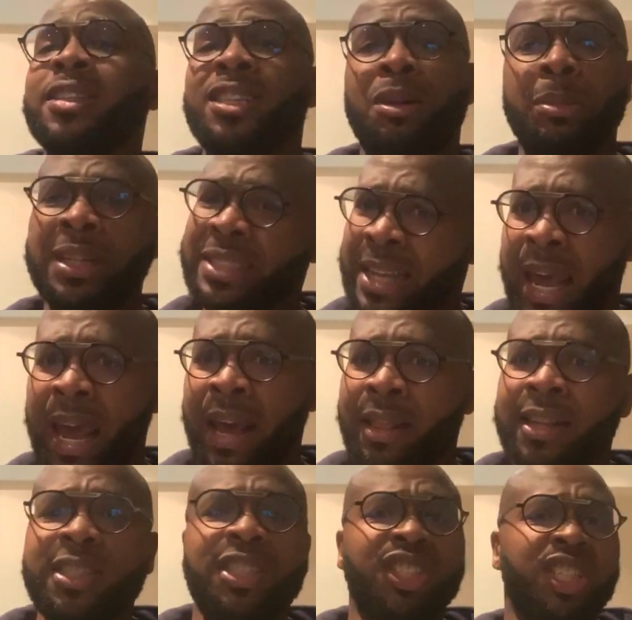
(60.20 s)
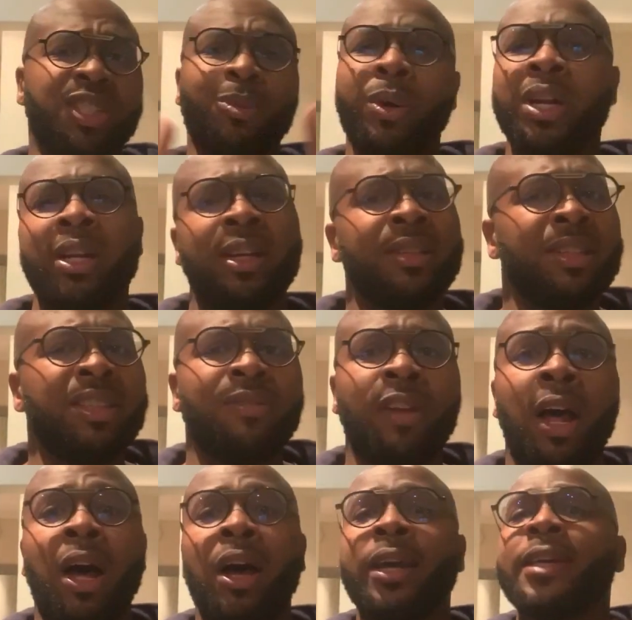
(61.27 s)
is gonna be sad. This is just what it is. This
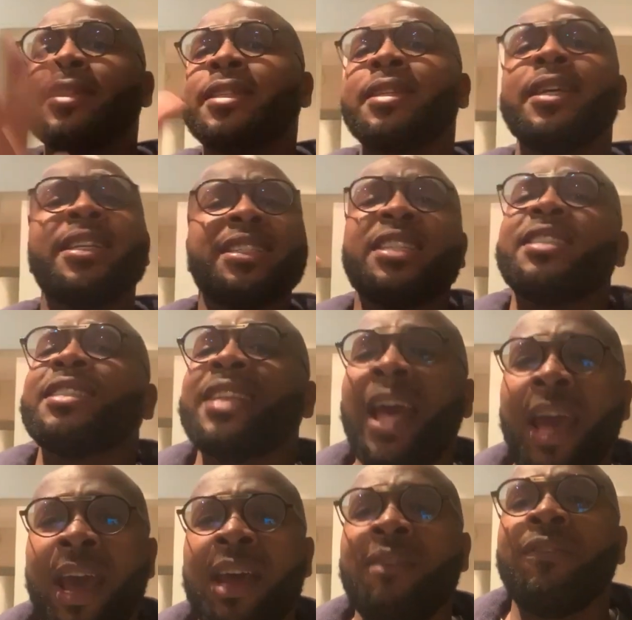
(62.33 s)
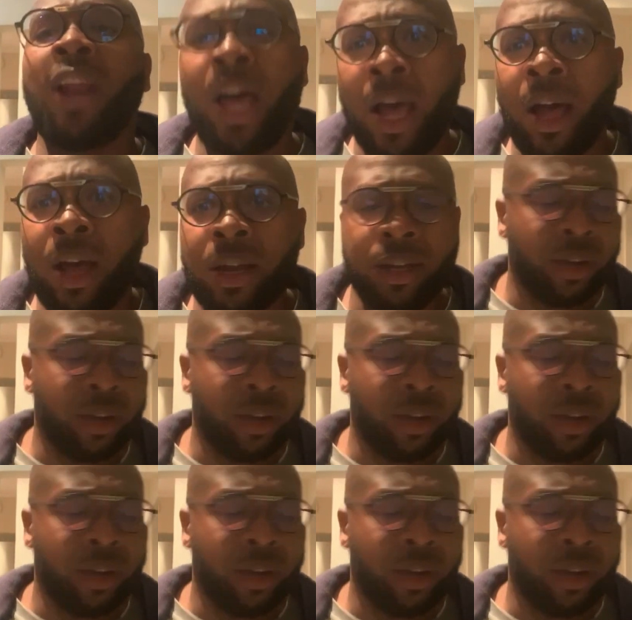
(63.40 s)
vlog is it's a sad vlog,